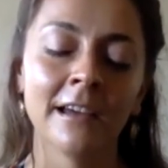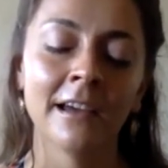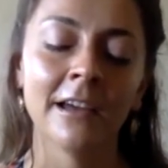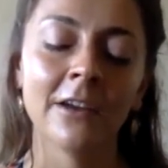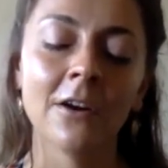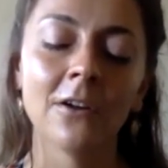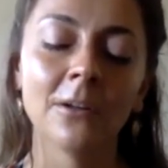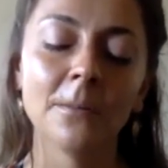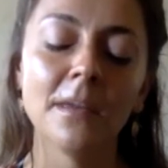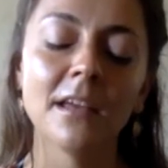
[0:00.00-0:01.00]
and all
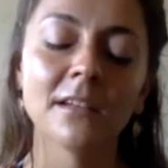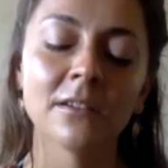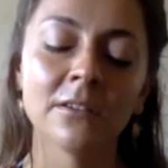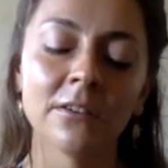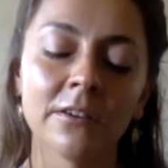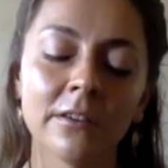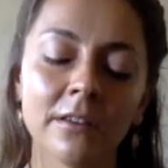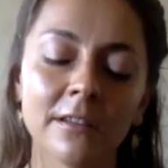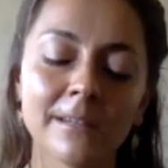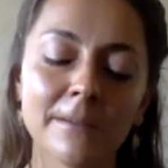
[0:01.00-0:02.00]
the beings on earth,
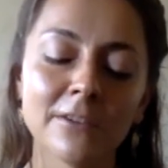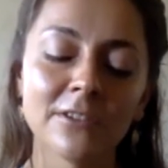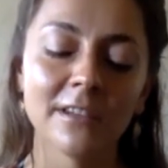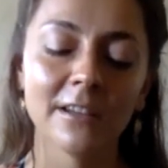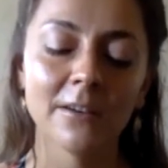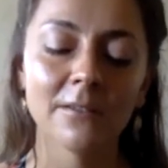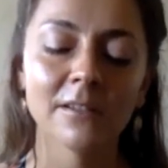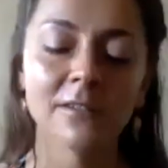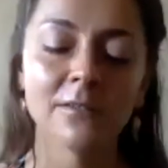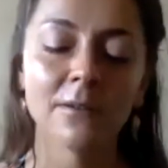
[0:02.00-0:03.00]
especially
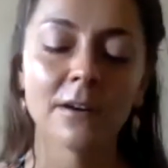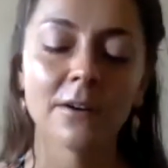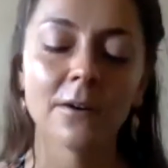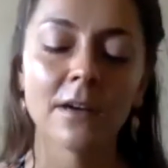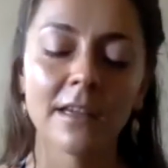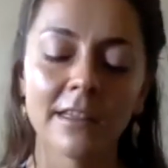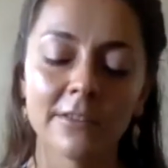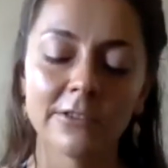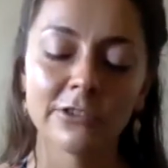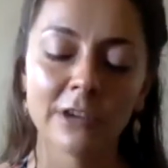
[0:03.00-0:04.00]
those who are going
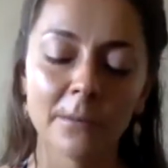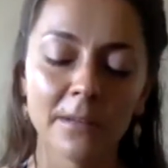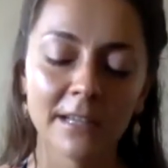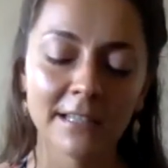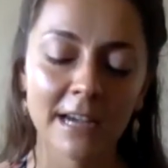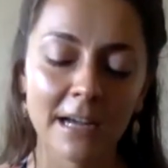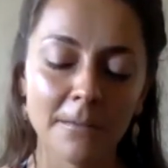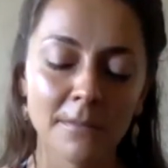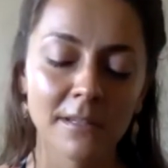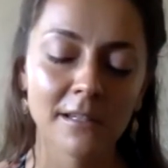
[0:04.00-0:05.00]
through troubling times.